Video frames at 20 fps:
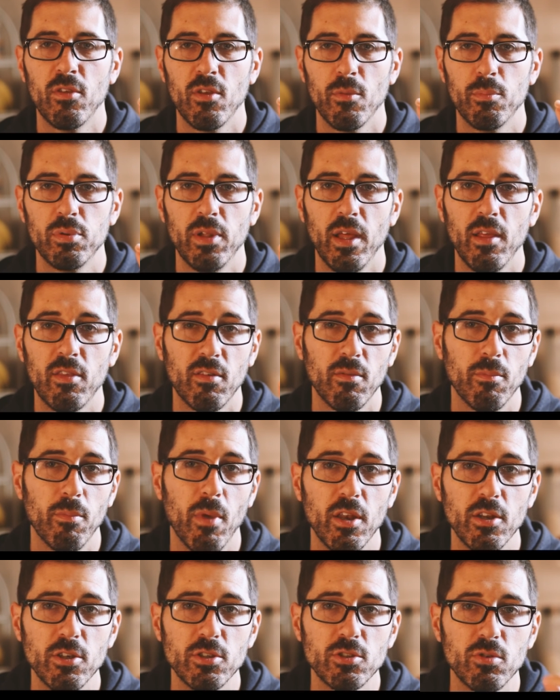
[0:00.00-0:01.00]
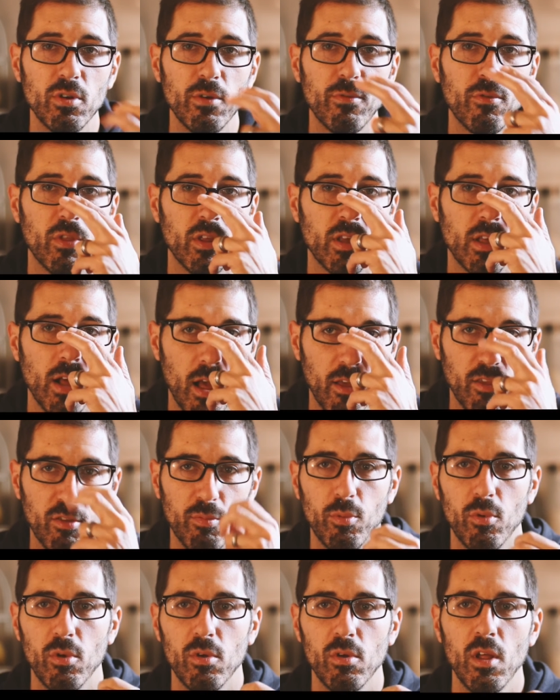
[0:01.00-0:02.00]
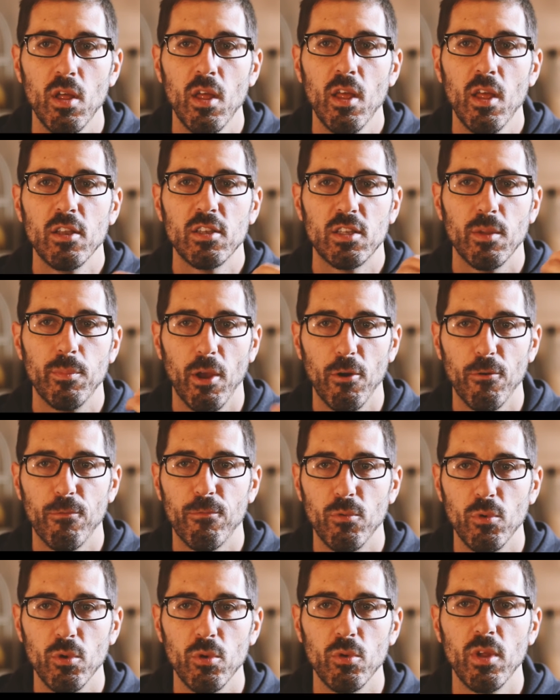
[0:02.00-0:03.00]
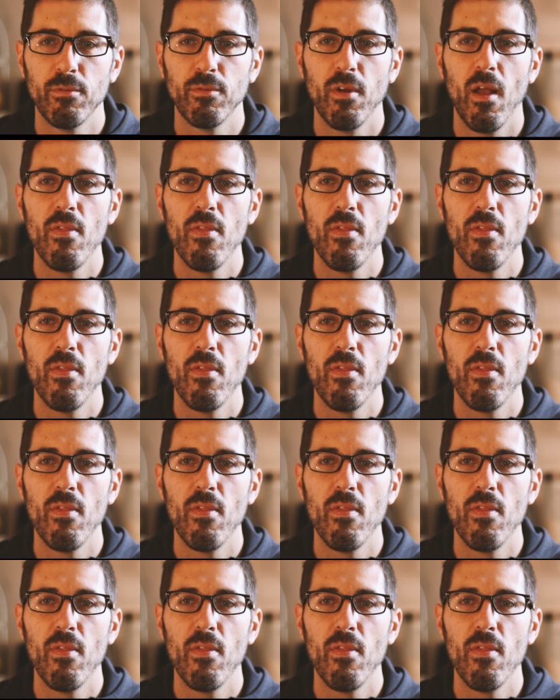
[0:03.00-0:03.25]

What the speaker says: is a place of ministry for the gospel to bear fruit?